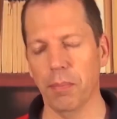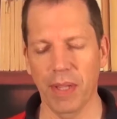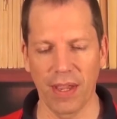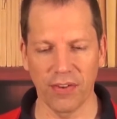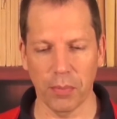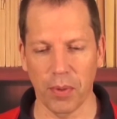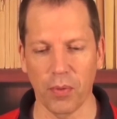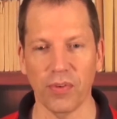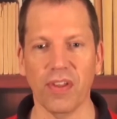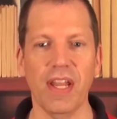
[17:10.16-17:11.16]
Now, Beelzebul
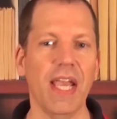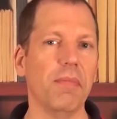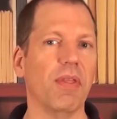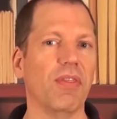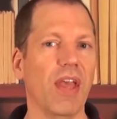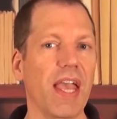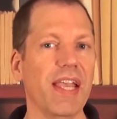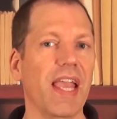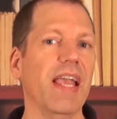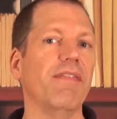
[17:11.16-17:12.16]
was the name that they
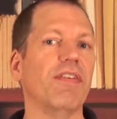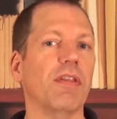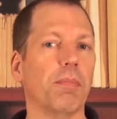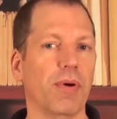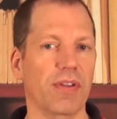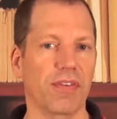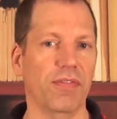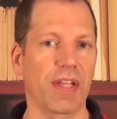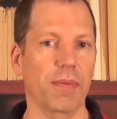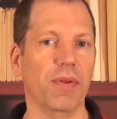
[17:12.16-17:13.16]
gave to the prince of
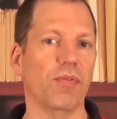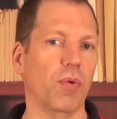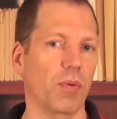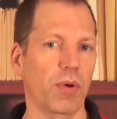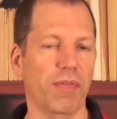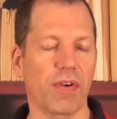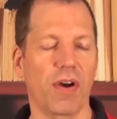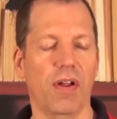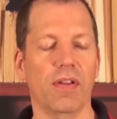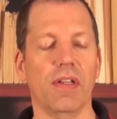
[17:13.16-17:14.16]
demons, what we've
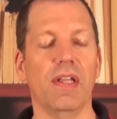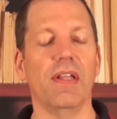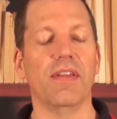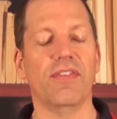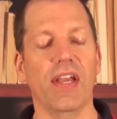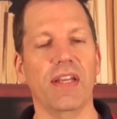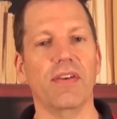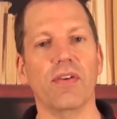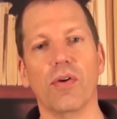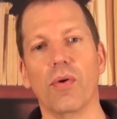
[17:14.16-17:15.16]
called
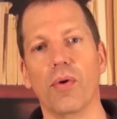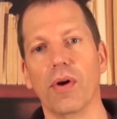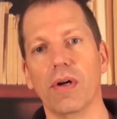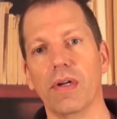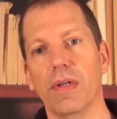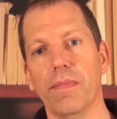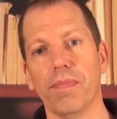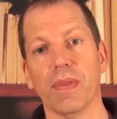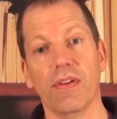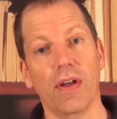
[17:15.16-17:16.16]
Satan or
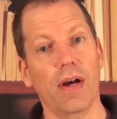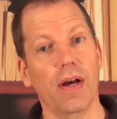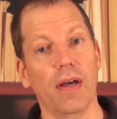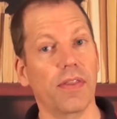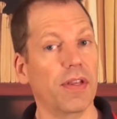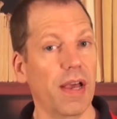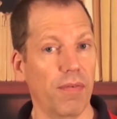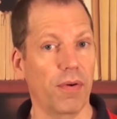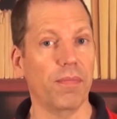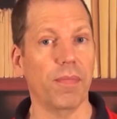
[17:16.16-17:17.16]
uh, the
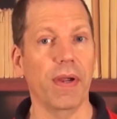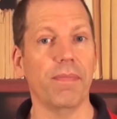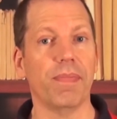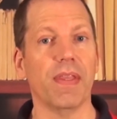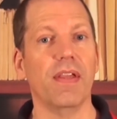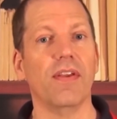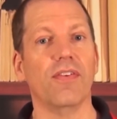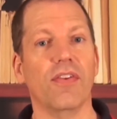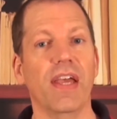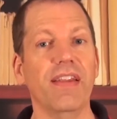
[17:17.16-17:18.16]
devil, right?
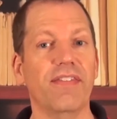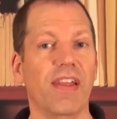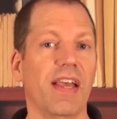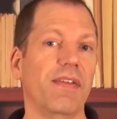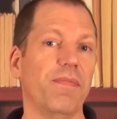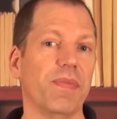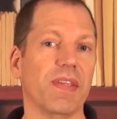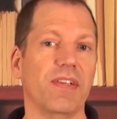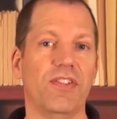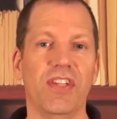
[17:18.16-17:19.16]
So they said,
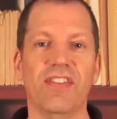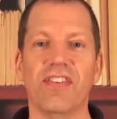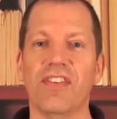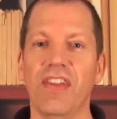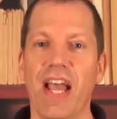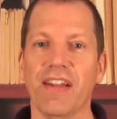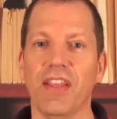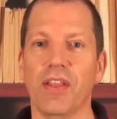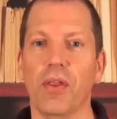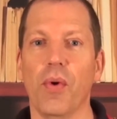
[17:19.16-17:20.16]
Jesus is
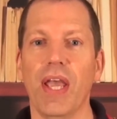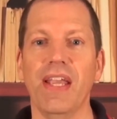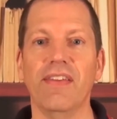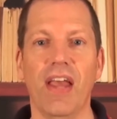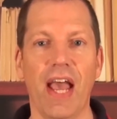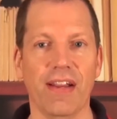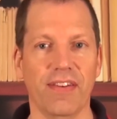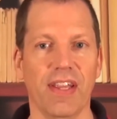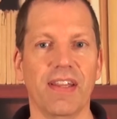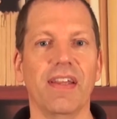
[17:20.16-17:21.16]
acting the way he's
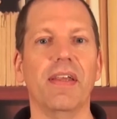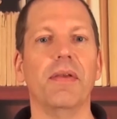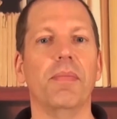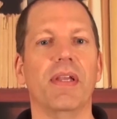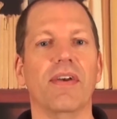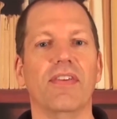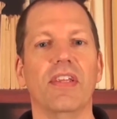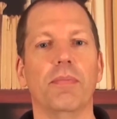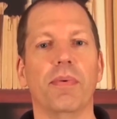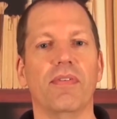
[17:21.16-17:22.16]
acting because
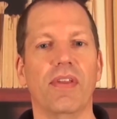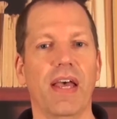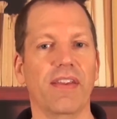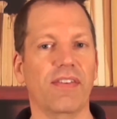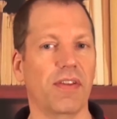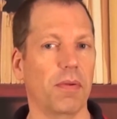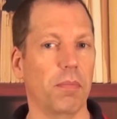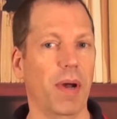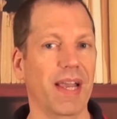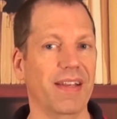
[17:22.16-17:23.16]
he's possessed
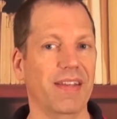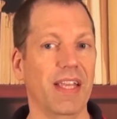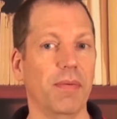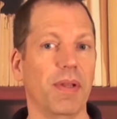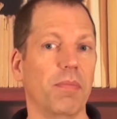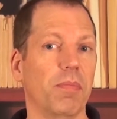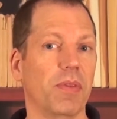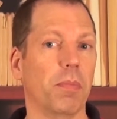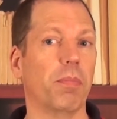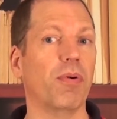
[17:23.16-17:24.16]
by a demon,
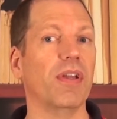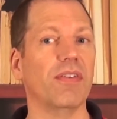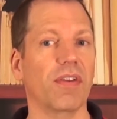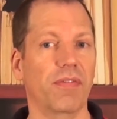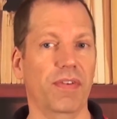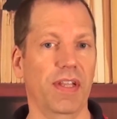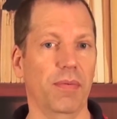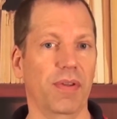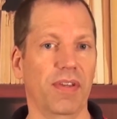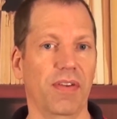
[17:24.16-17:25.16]
the prince of
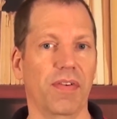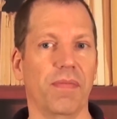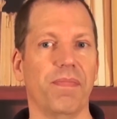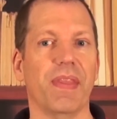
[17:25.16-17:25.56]
demons even.